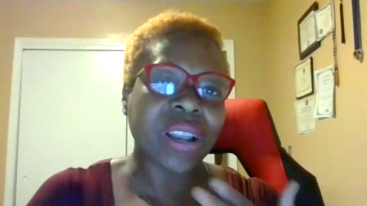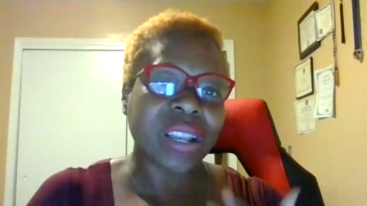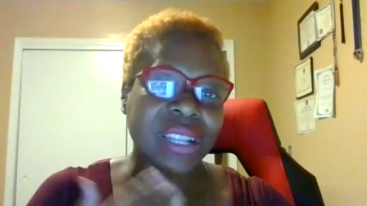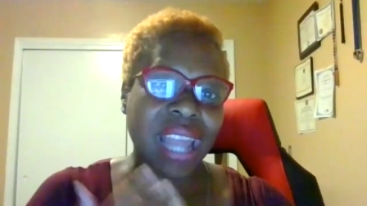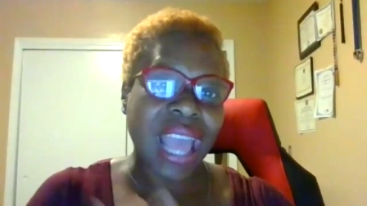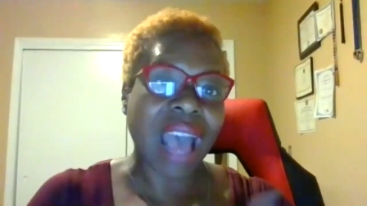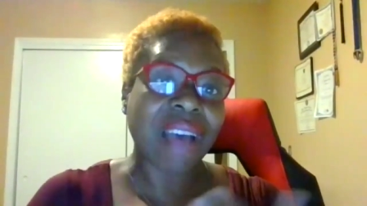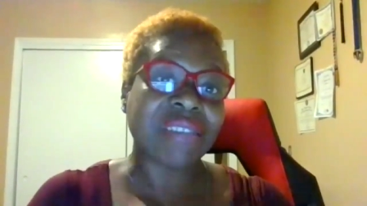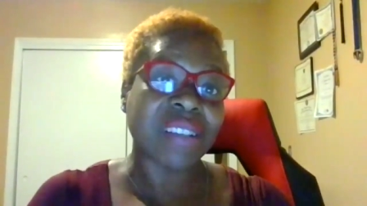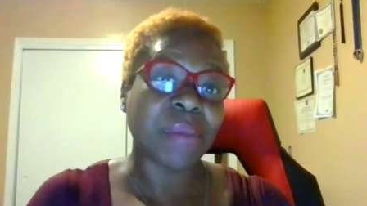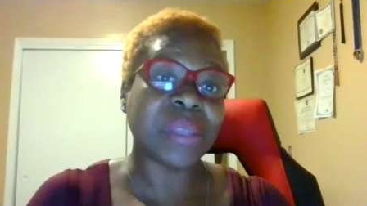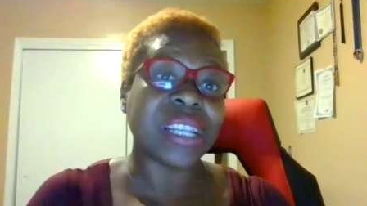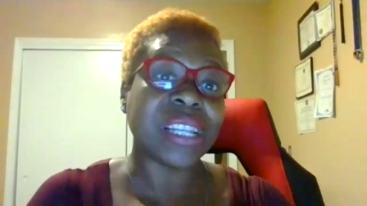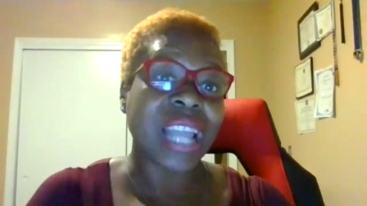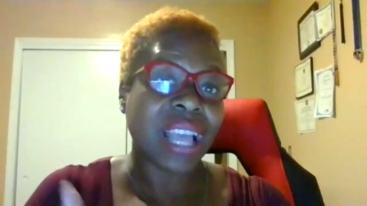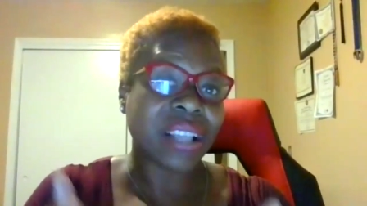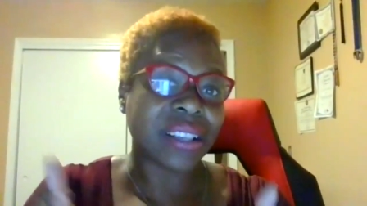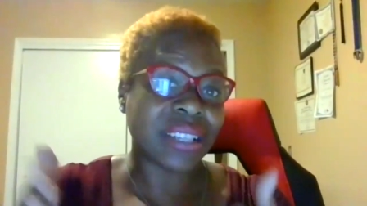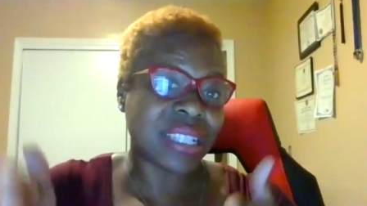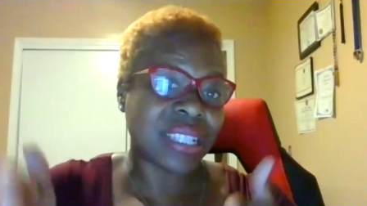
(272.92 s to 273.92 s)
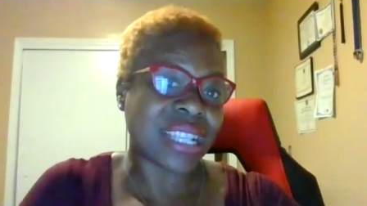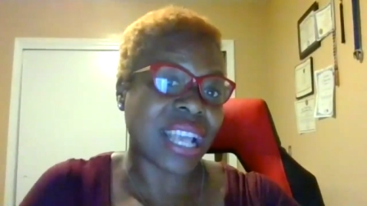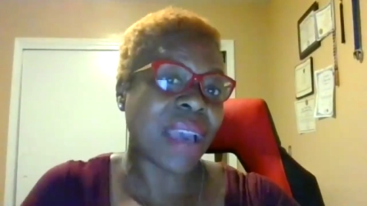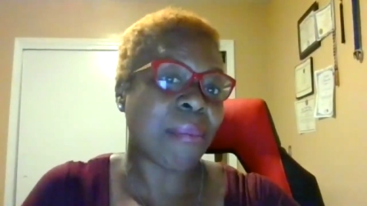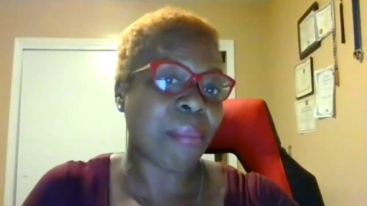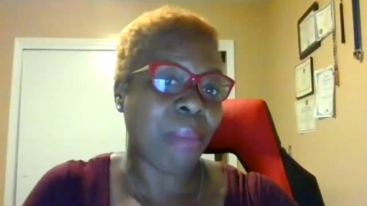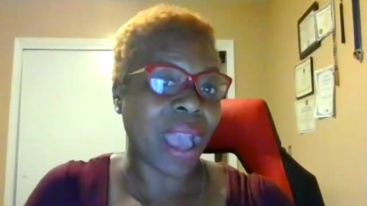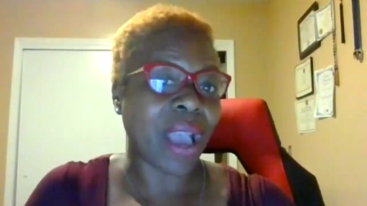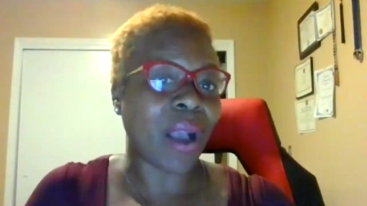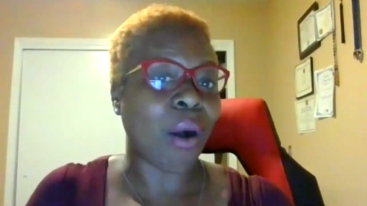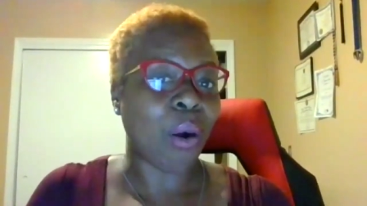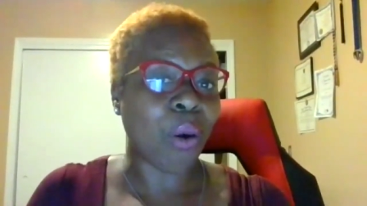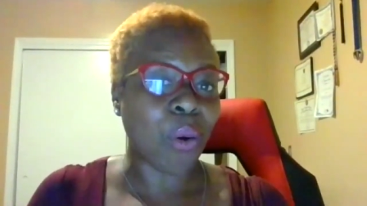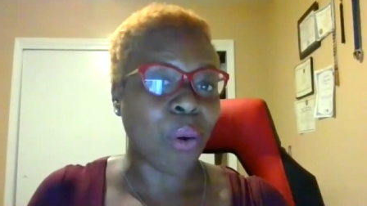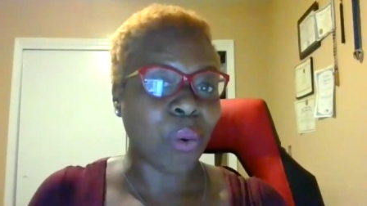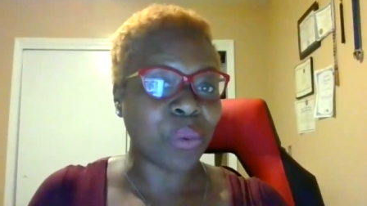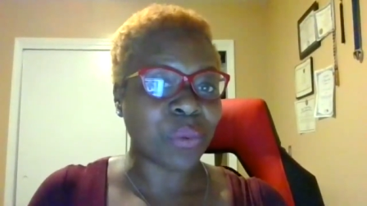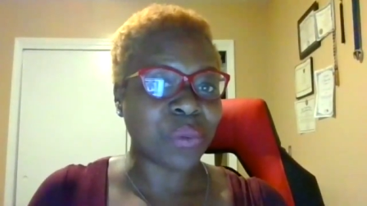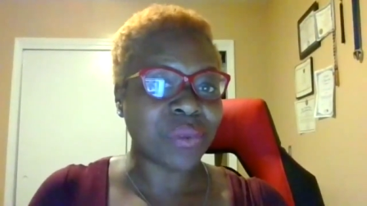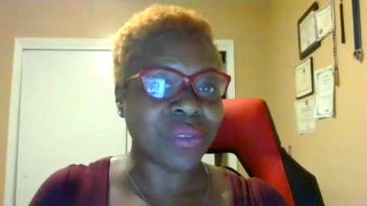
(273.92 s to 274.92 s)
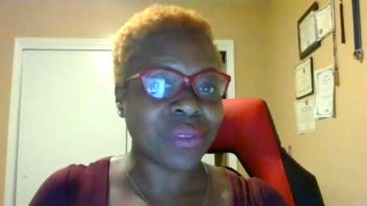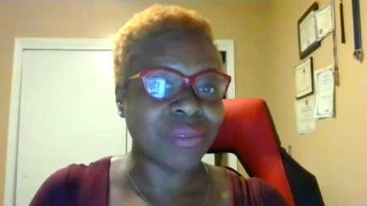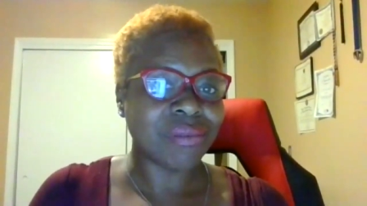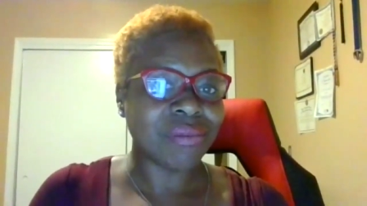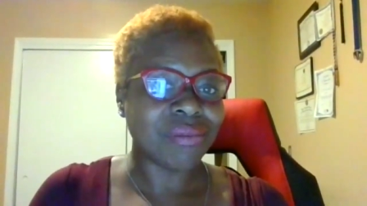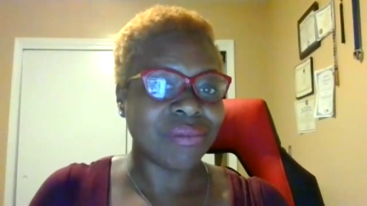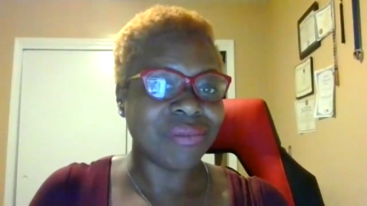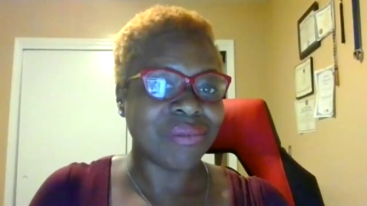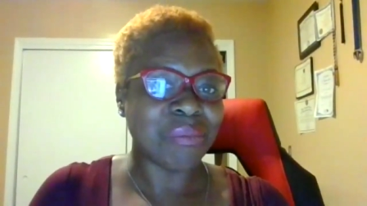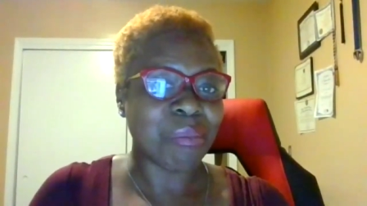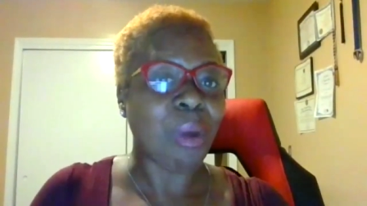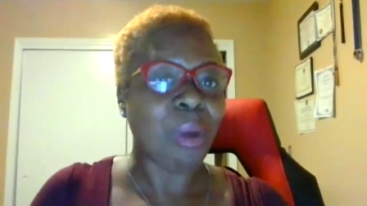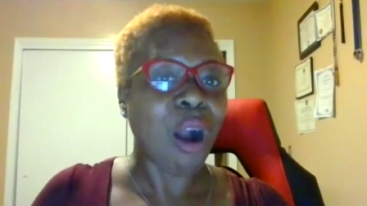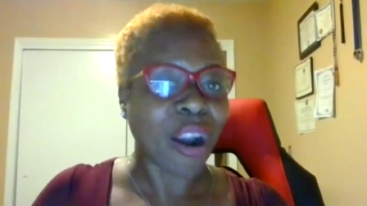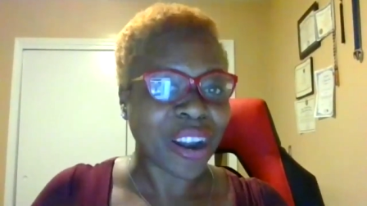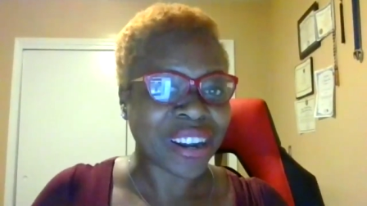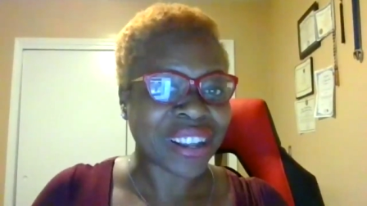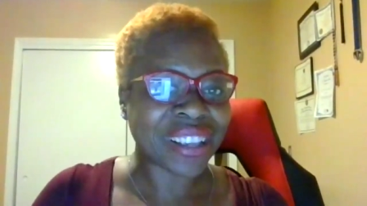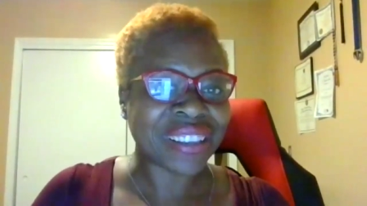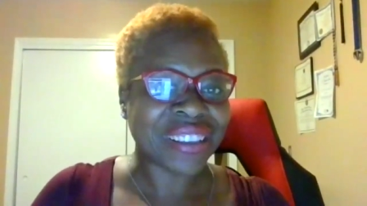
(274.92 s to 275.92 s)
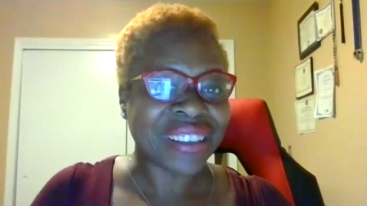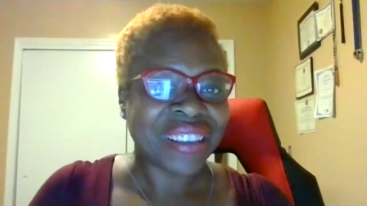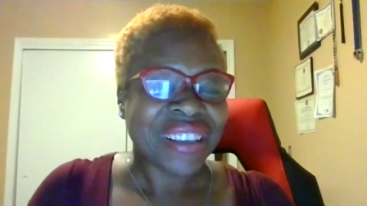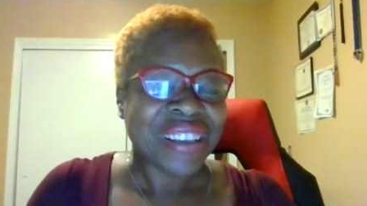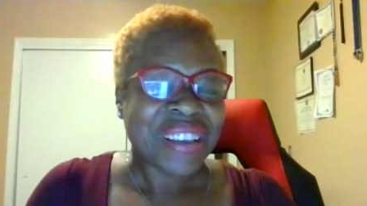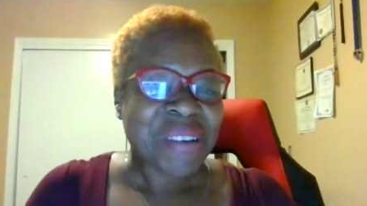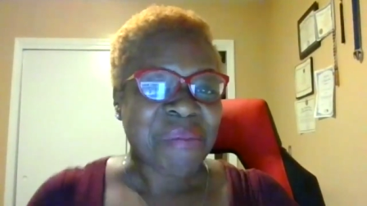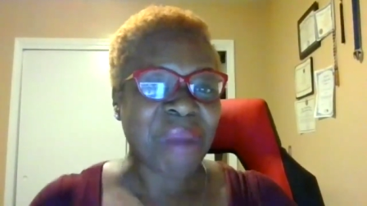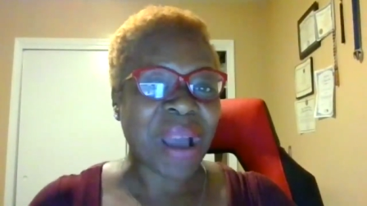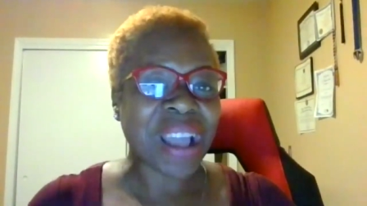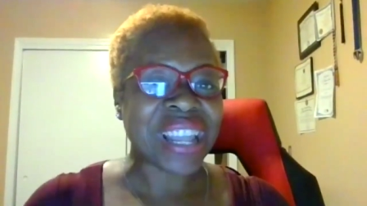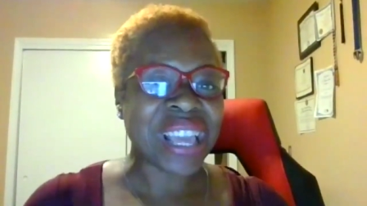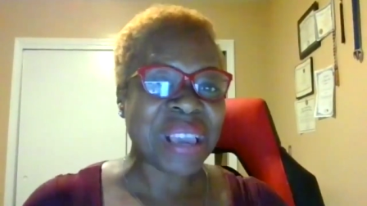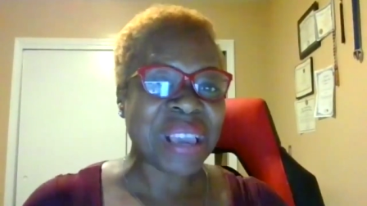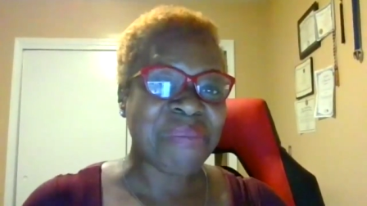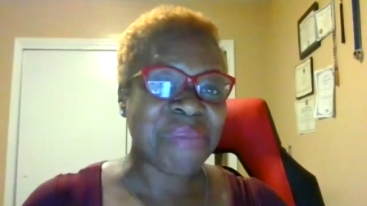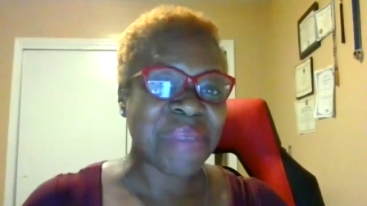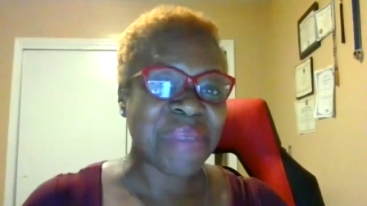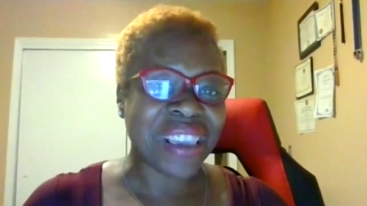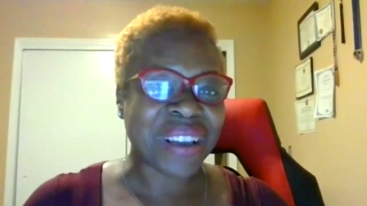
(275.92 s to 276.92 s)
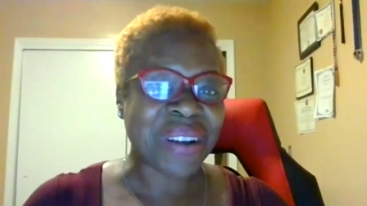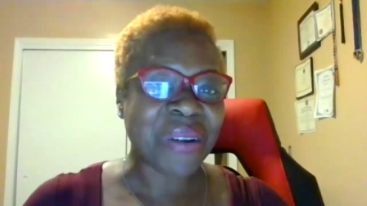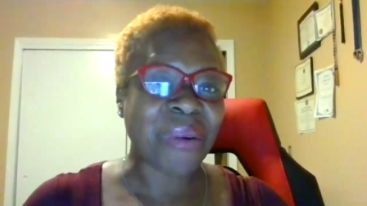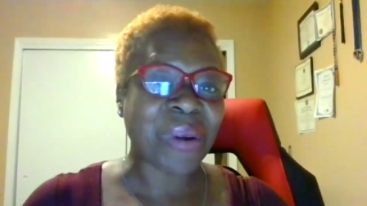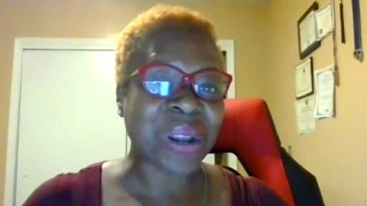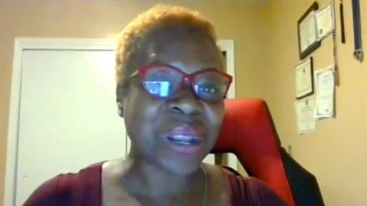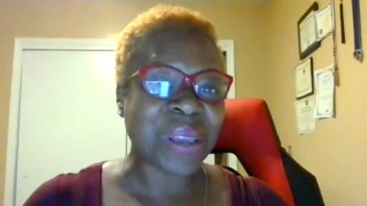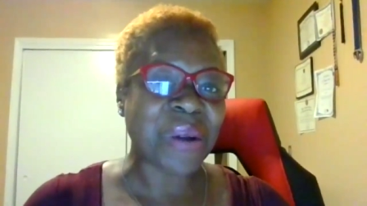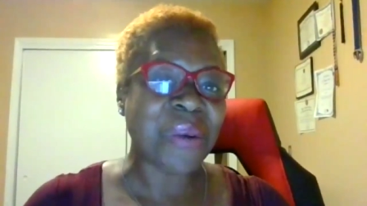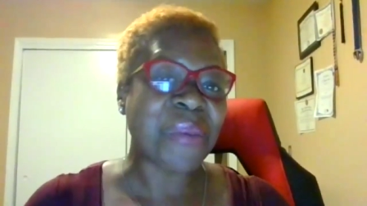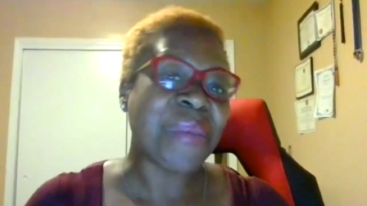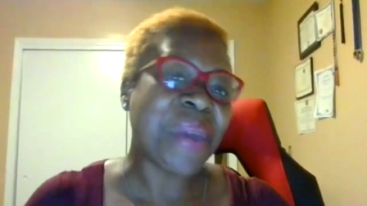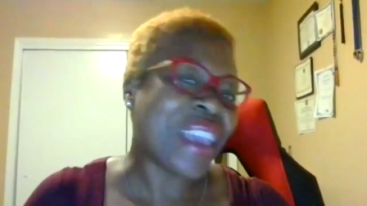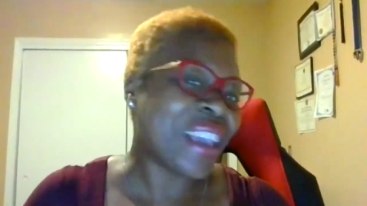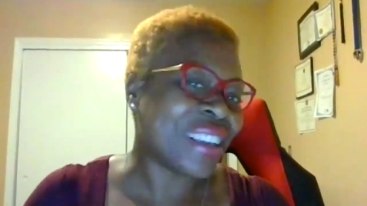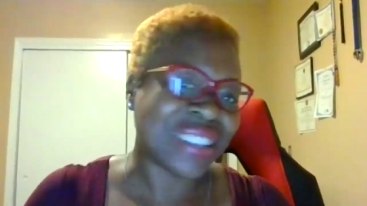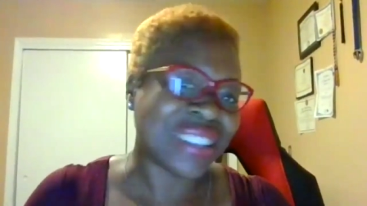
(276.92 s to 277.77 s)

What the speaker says: to have something that set my own mark. My name being Courtney Omega